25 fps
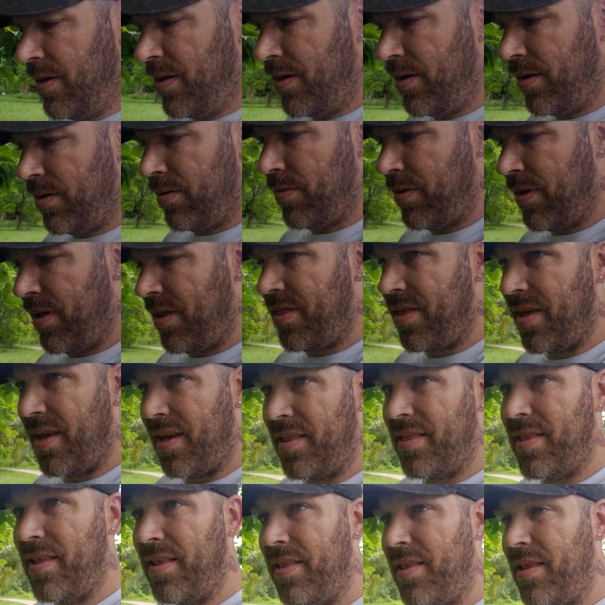They
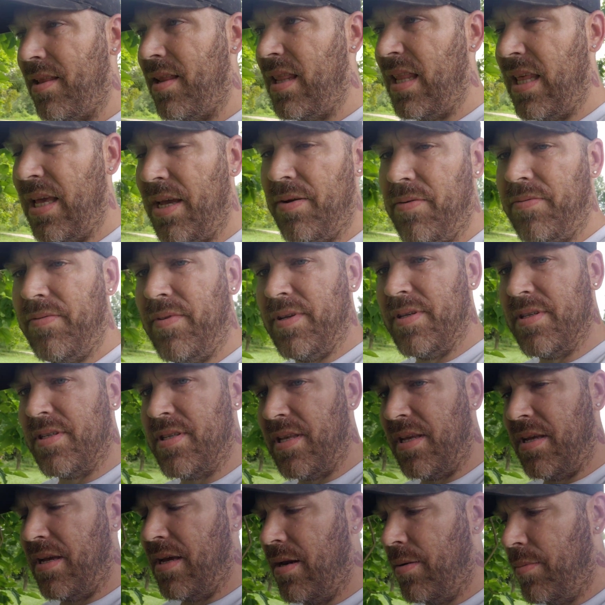think that the left is
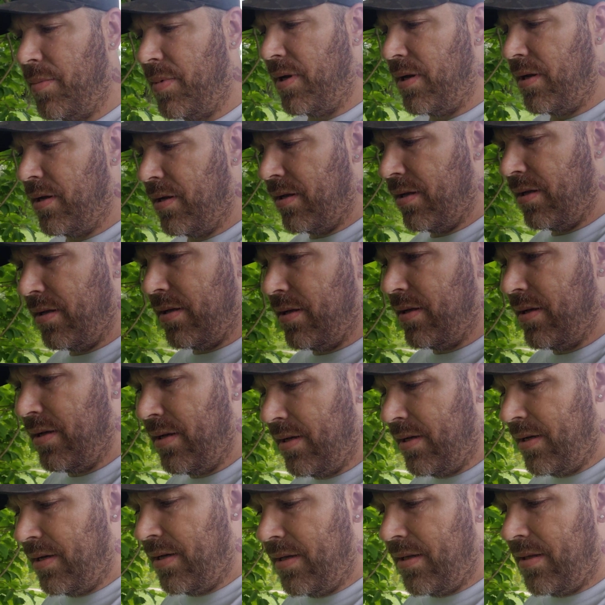the enemy.
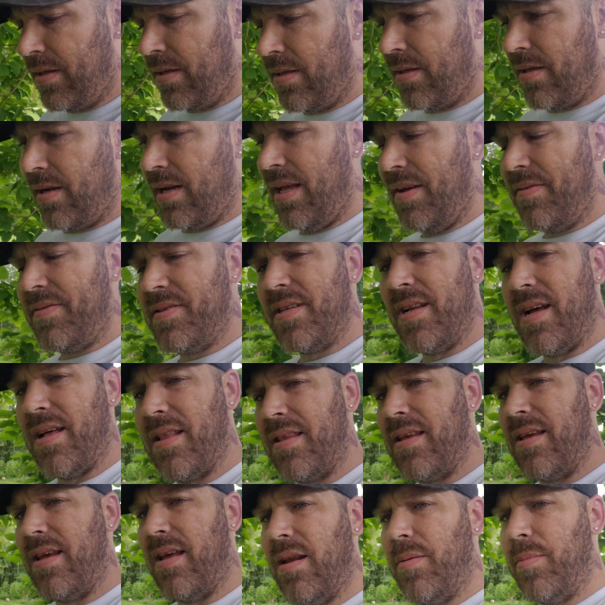The left's not
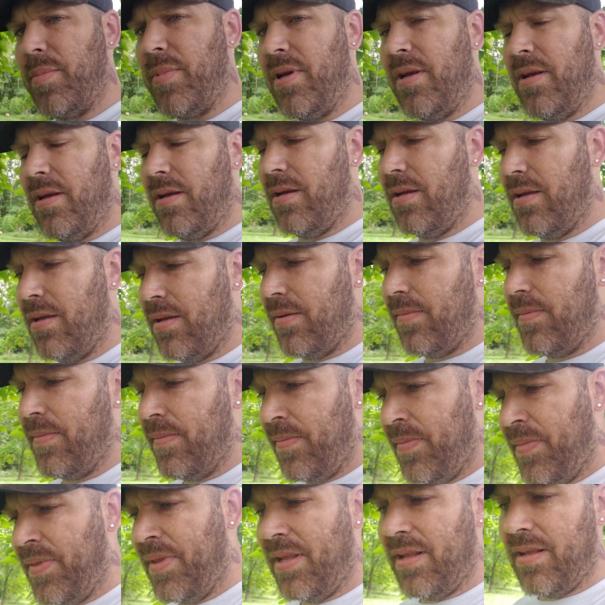the enemy.
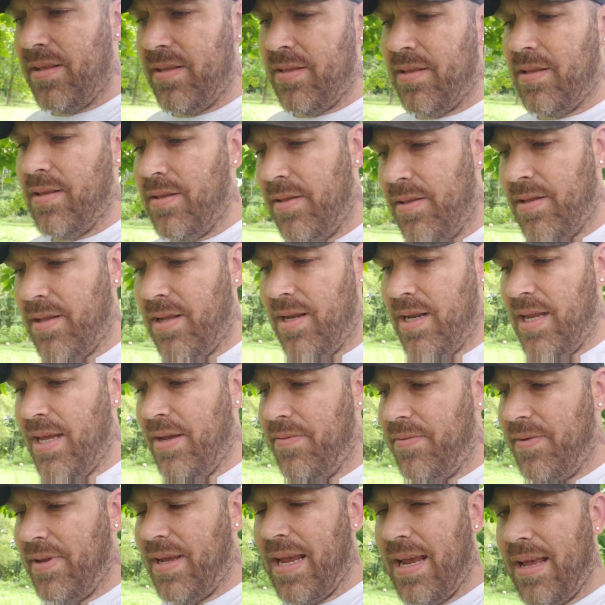The
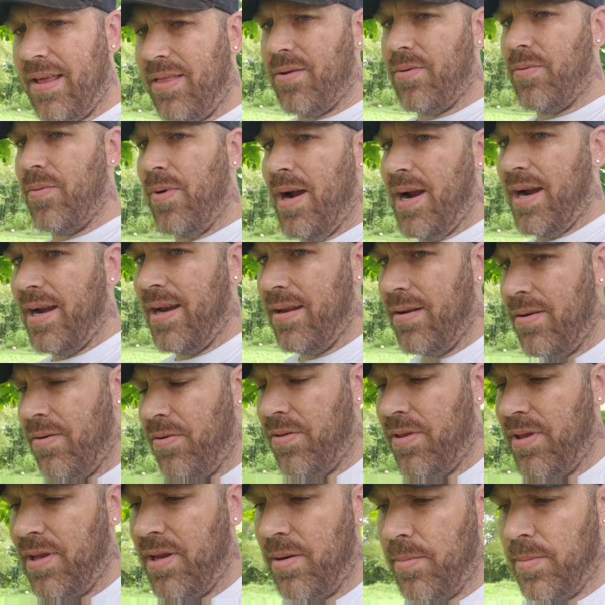left and the right are
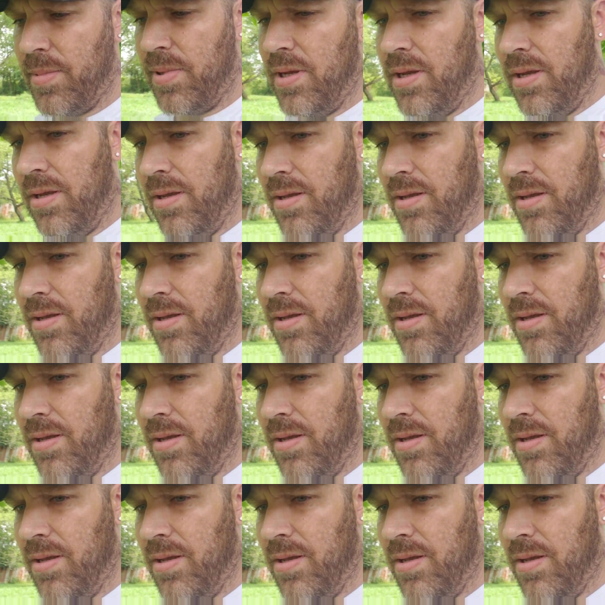the enemy.